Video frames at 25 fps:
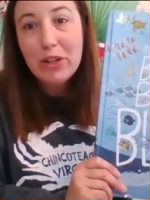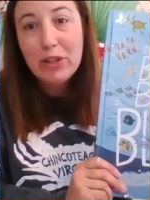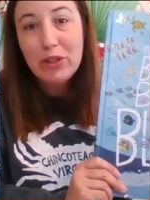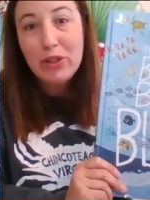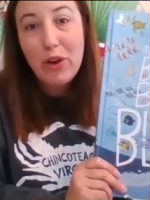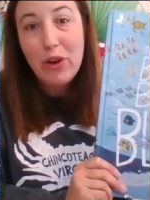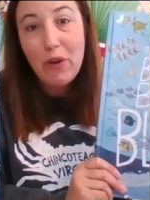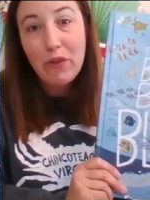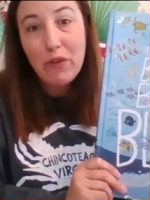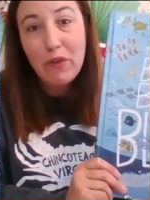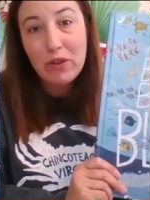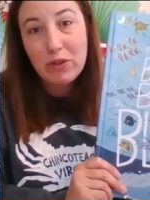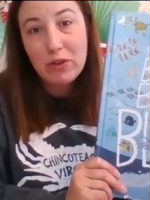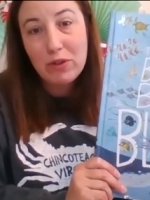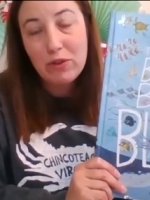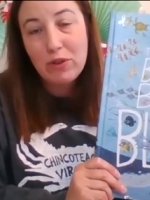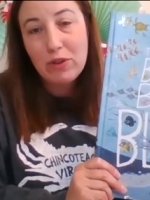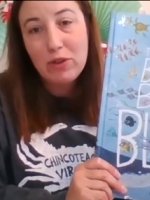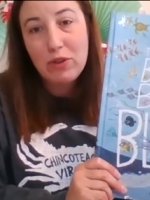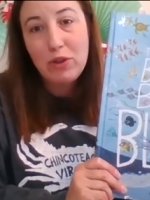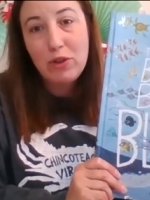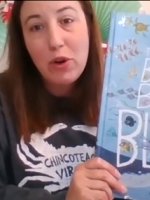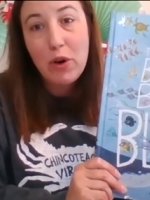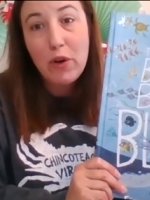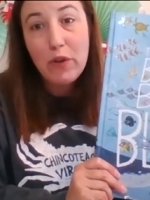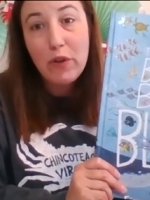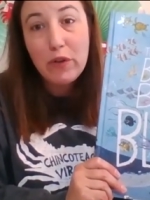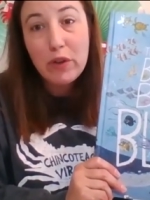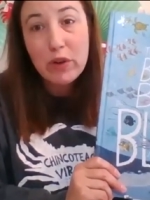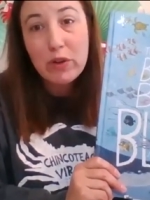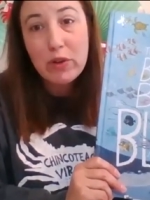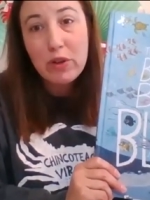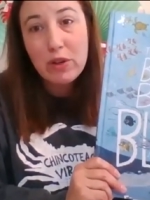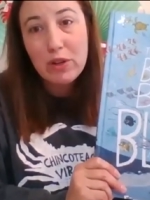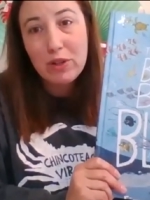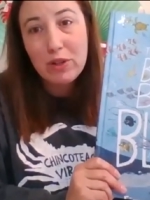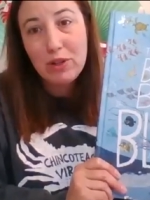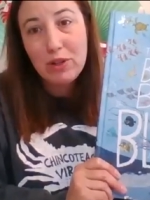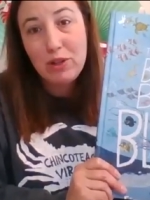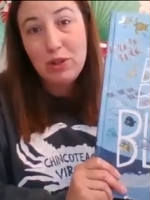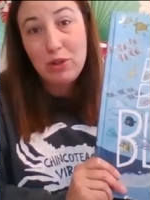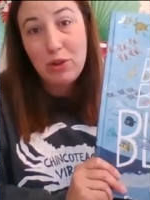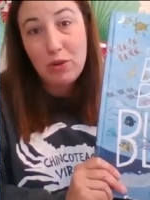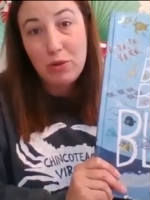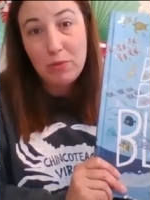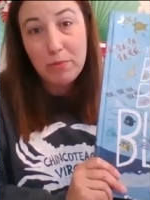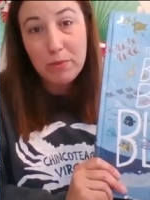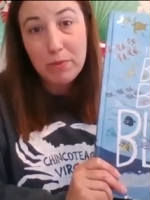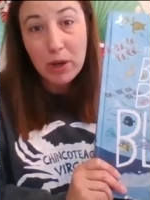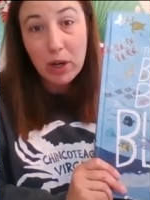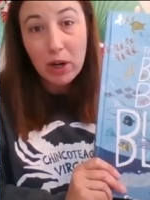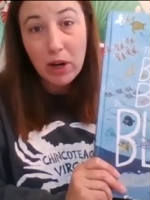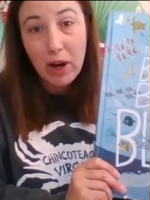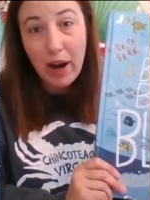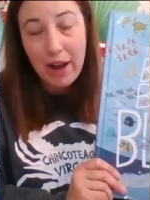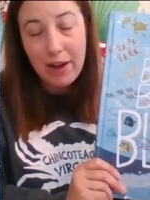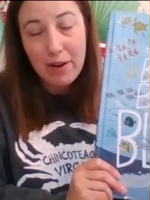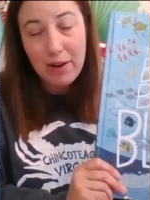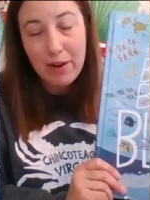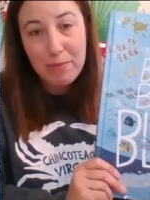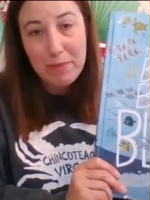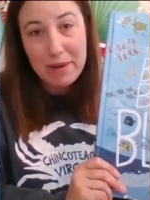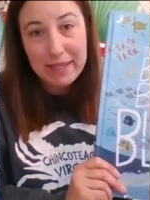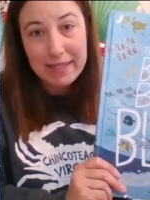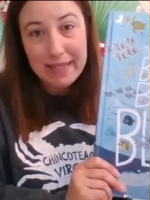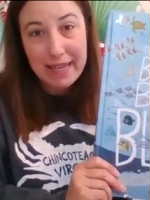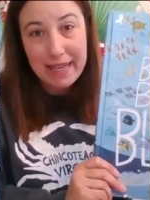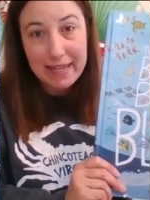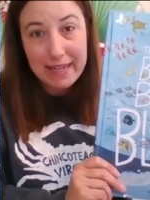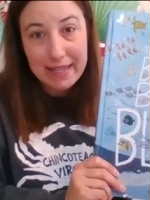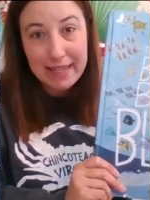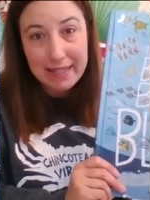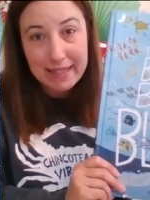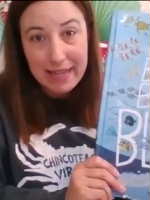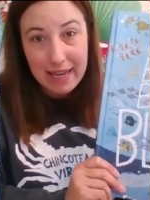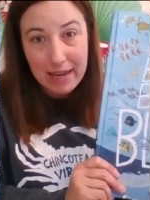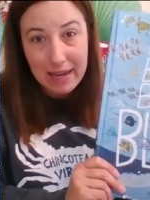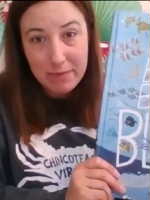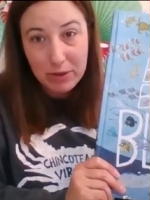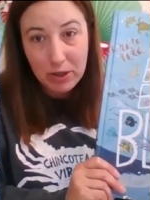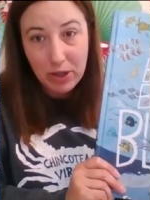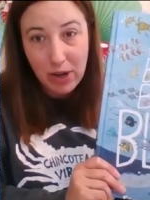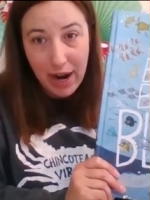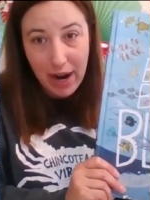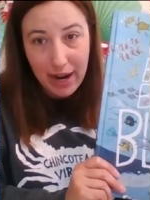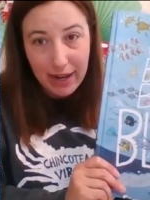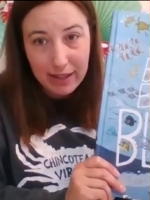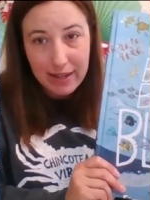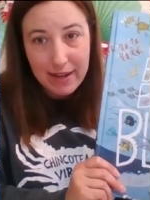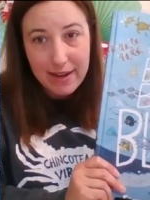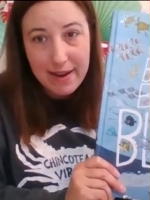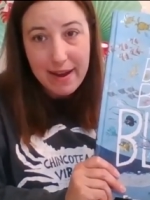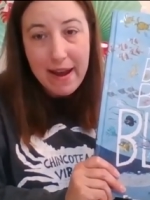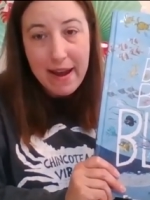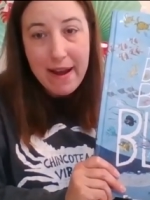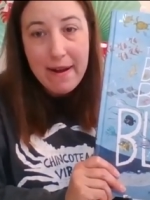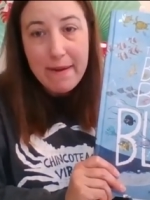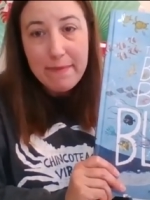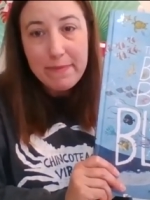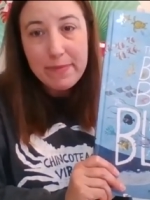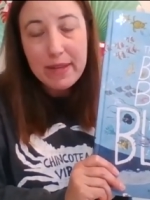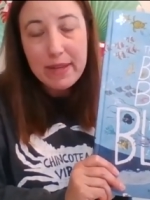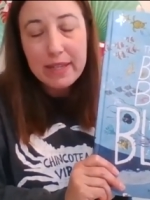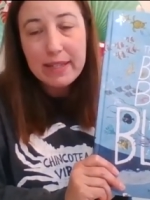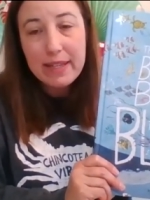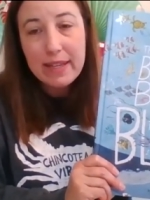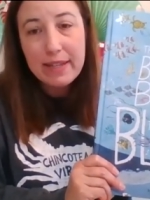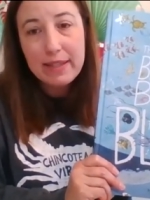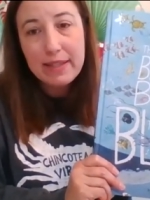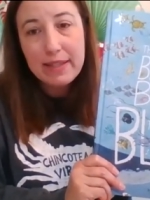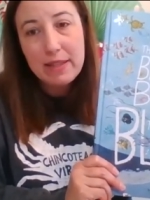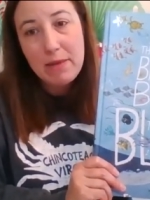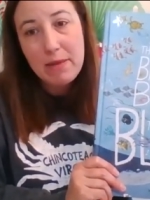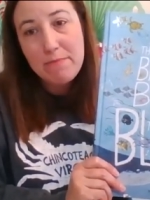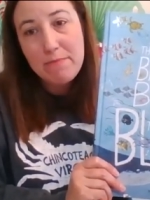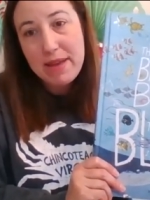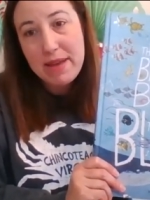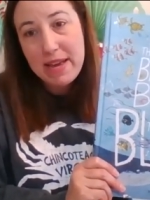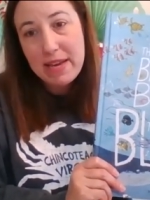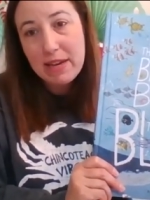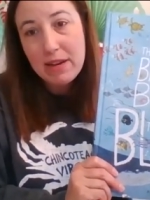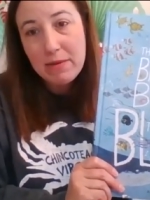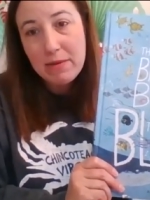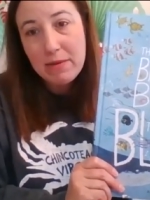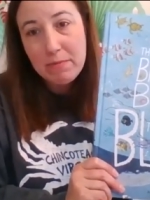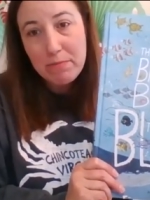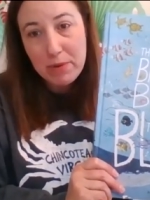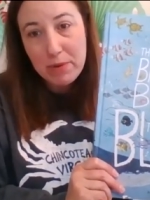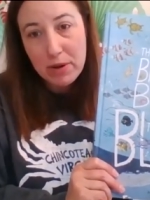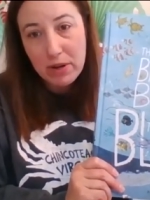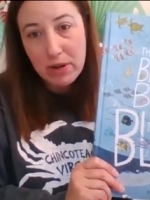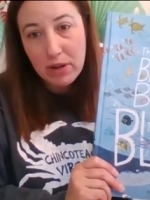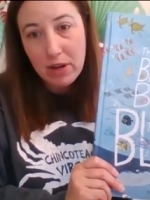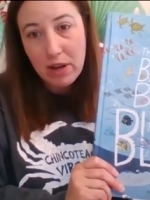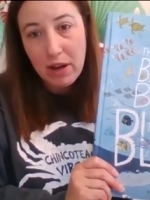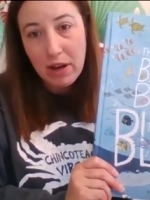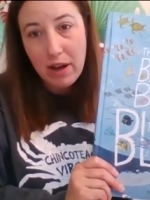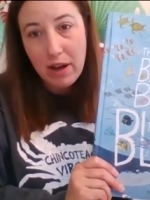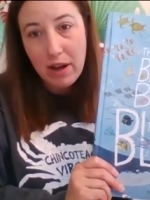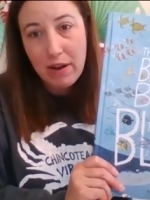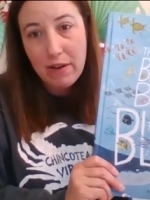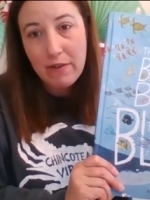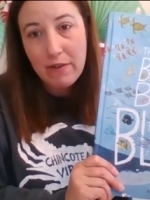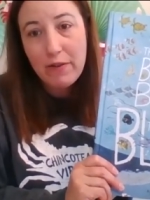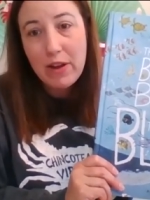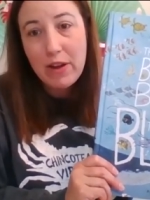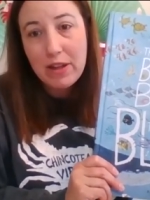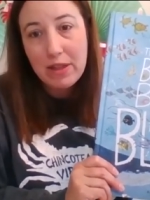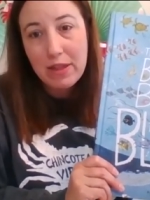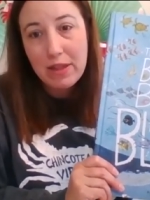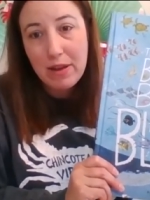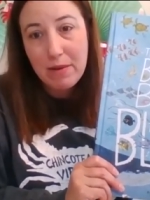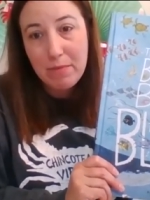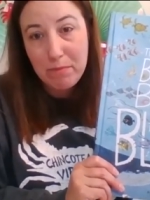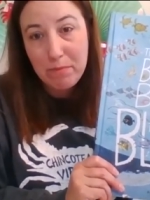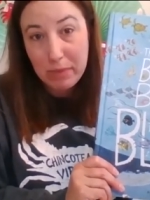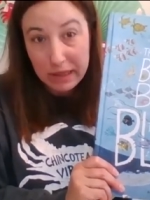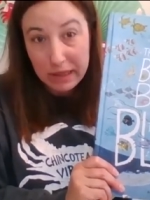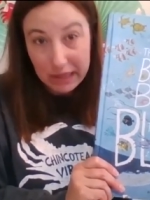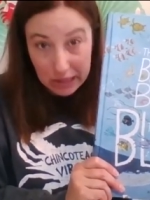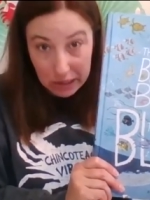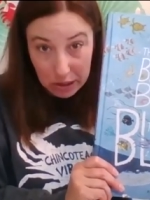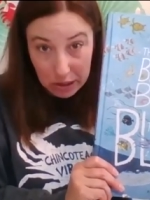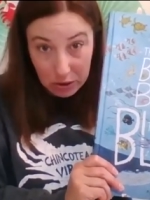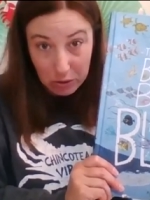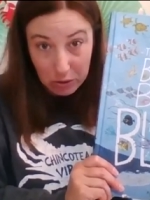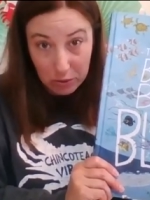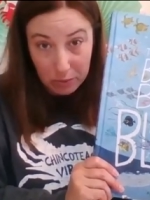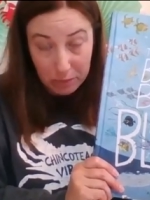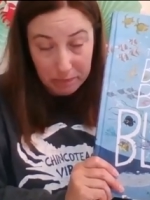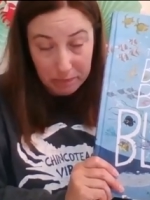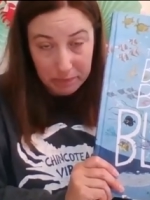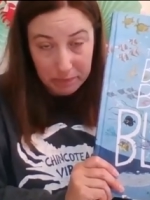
Yuval, Yuval Zommer, I hope I said his name correctly. This is the big book of the blue.